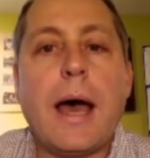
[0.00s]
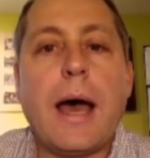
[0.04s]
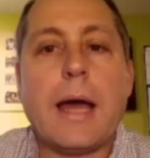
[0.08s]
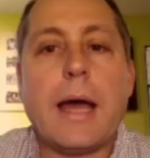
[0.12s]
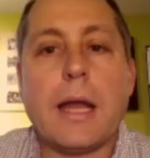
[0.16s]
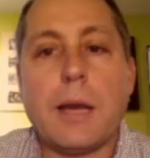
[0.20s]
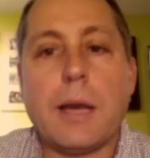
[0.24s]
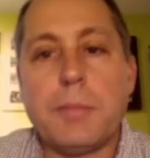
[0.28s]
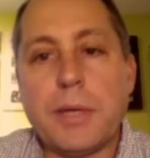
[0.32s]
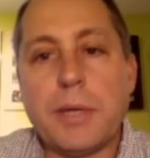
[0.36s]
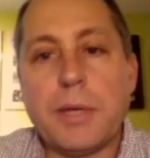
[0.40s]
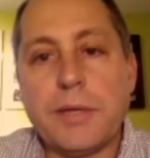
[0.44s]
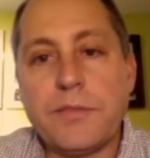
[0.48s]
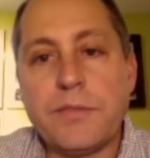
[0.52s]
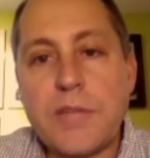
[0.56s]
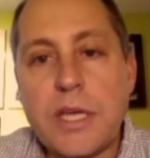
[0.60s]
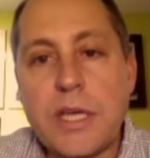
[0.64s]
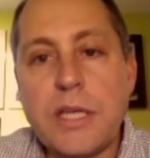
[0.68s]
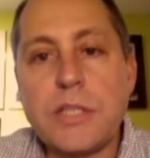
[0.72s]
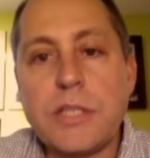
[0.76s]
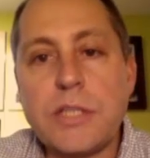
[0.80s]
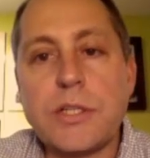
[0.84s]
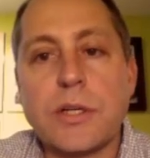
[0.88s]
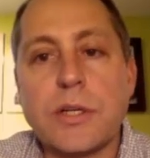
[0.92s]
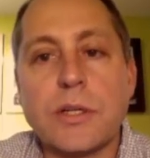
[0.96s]
And I believe
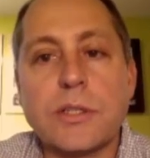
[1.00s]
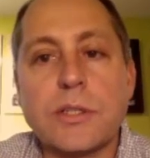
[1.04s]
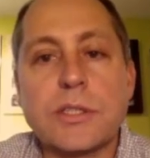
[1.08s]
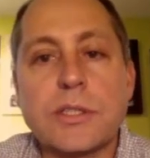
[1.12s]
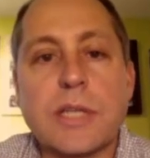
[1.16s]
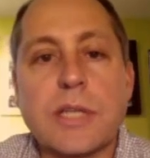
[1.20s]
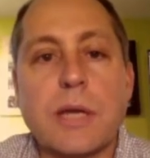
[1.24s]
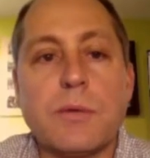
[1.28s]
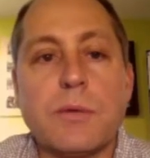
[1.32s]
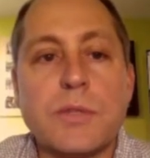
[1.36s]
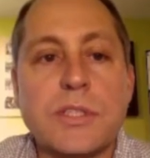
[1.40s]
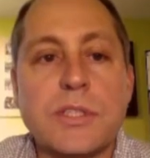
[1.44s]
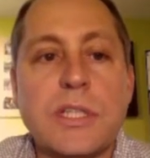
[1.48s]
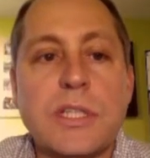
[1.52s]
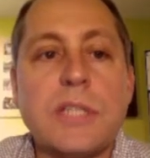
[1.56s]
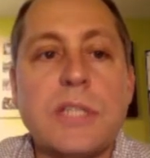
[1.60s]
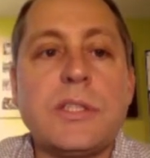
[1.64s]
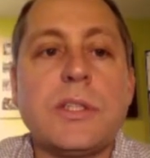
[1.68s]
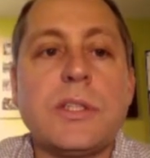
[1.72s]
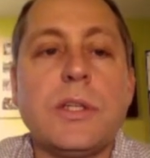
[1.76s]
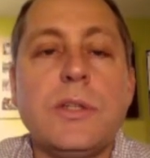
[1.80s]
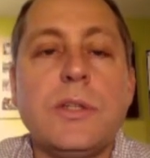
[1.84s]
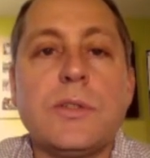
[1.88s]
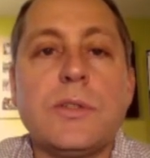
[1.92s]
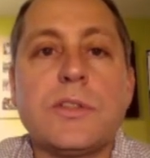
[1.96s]
teachers can
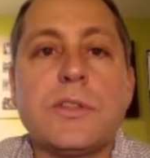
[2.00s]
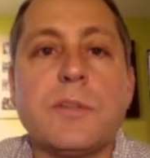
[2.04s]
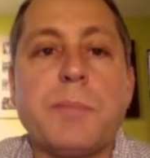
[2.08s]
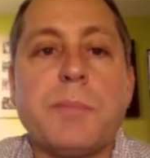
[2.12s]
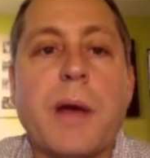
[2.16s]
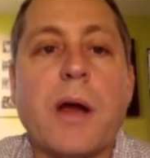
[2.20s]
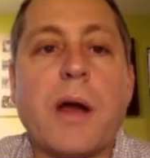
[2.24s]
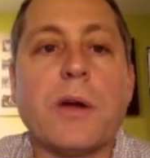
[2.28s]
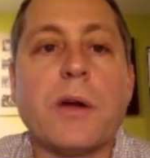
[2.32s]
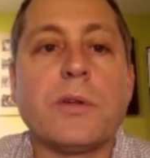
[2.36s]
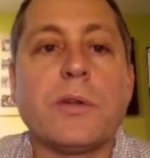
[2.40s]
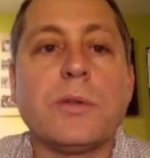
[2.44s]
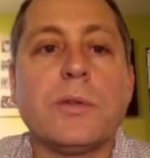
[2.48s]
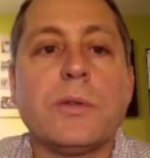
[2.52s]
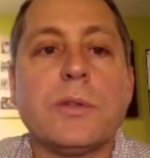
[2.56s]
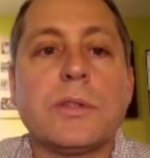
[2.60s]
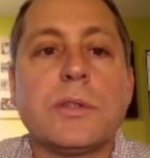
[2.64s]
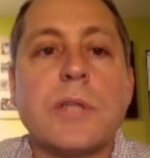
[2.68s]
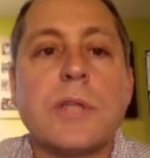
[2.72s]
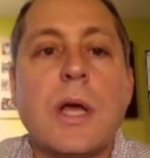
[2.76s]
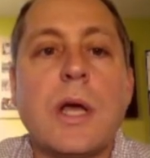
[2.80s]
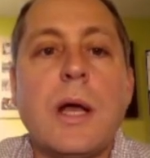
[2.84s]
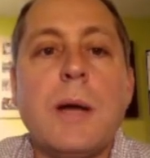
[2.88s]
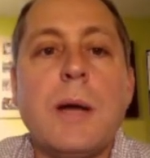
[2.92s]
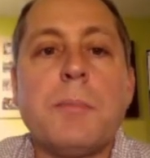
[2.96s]
resist the use of power tools,